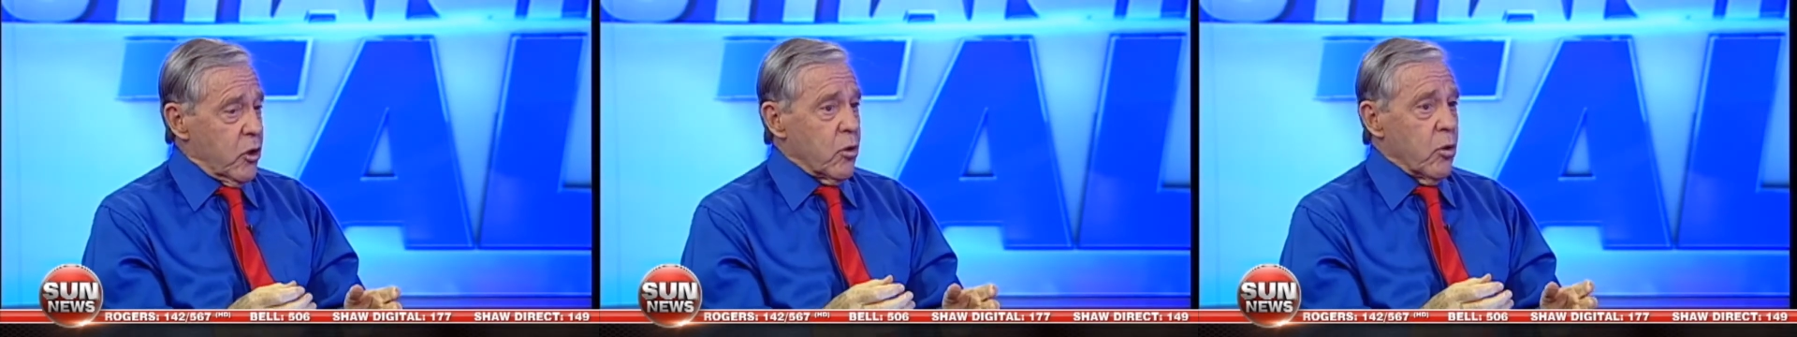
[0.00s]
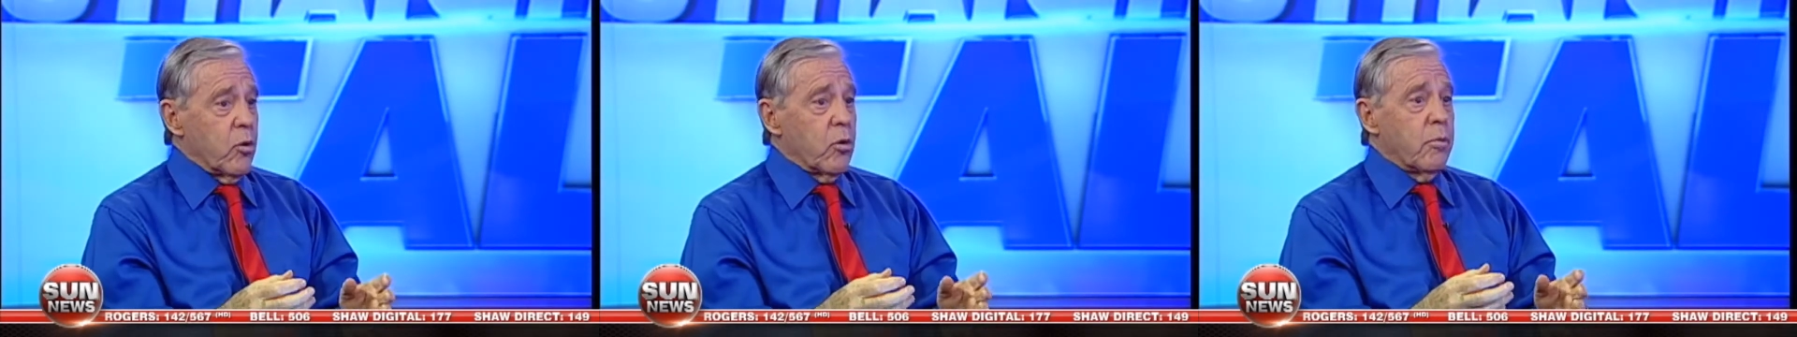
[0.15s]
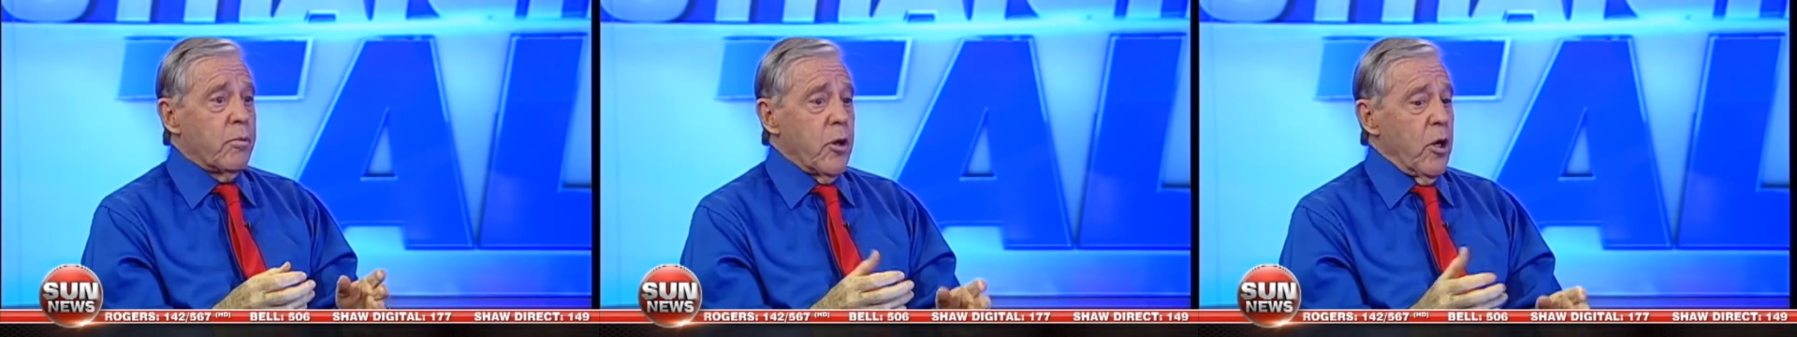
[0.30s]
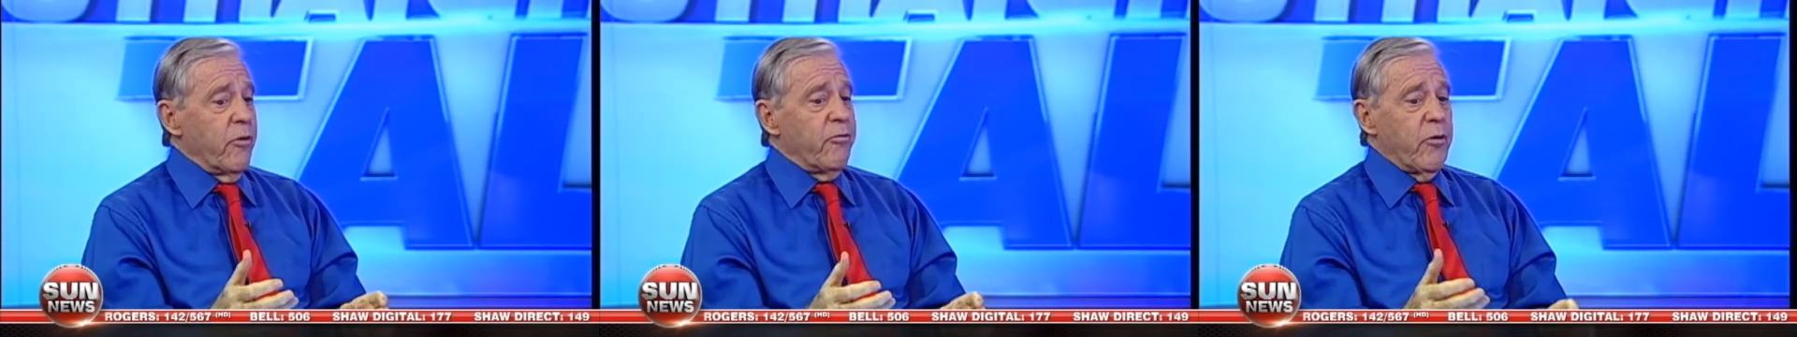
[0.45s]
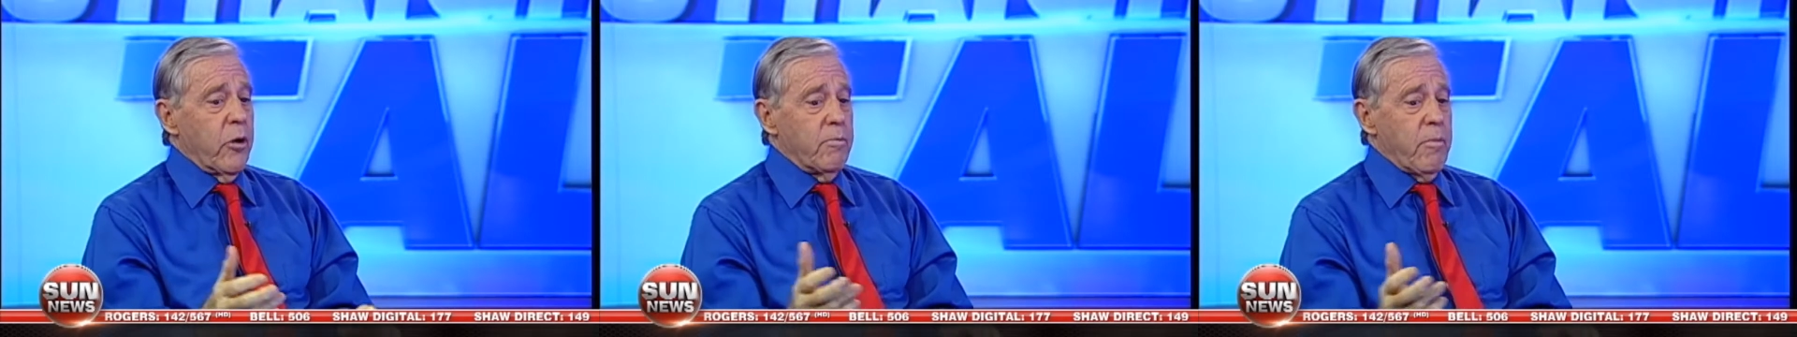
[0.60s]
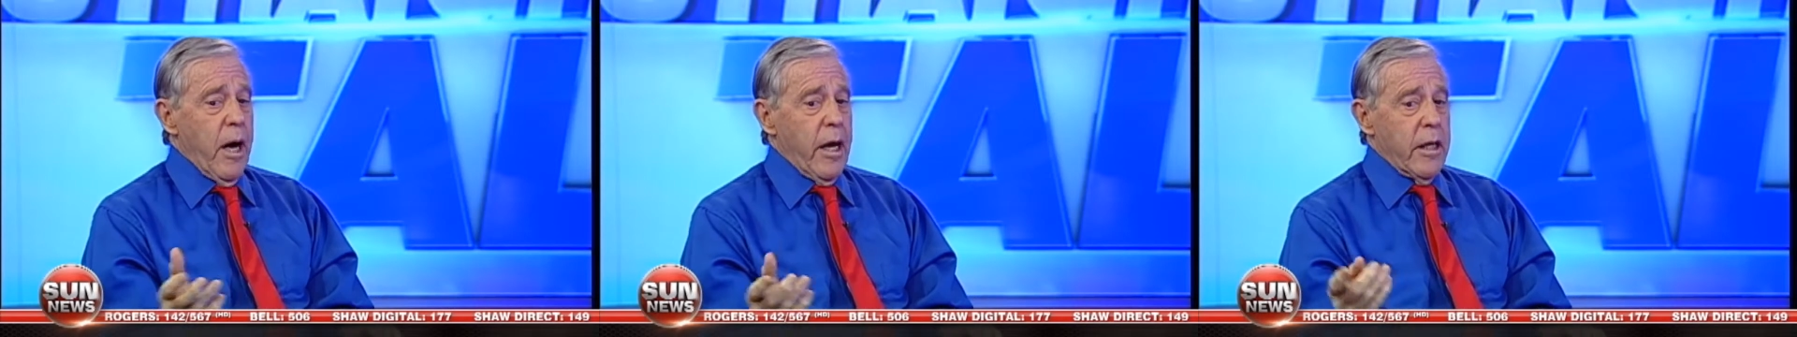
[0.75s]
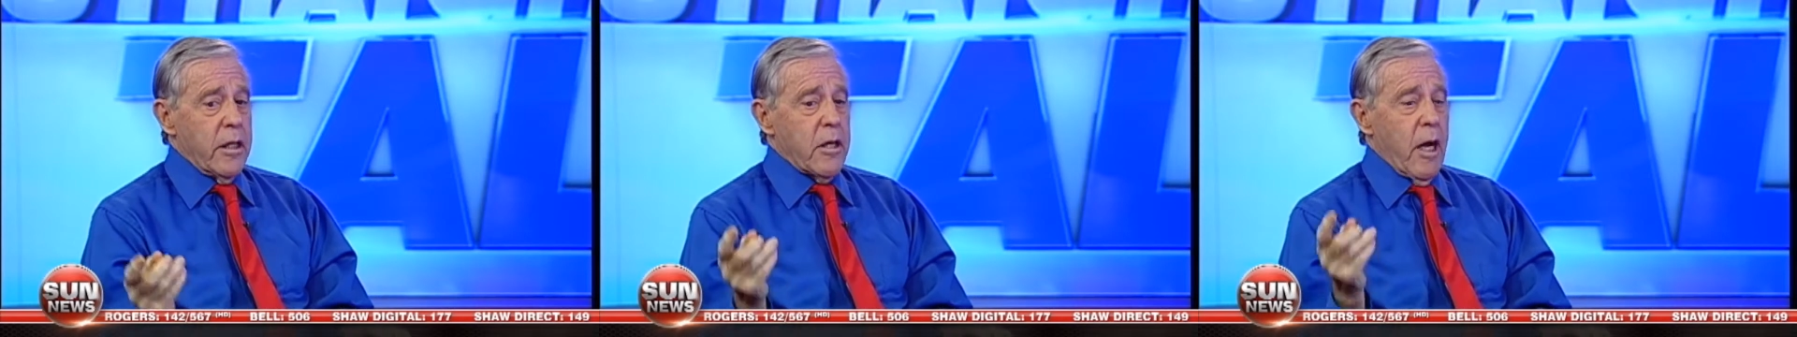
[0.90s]
or boyfriend
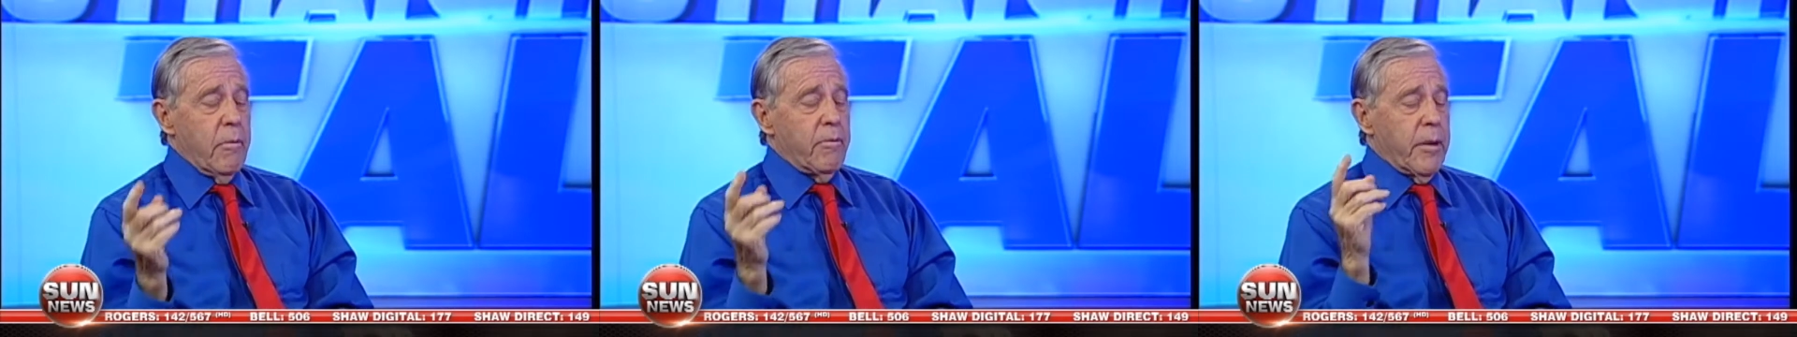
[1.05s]
might have done.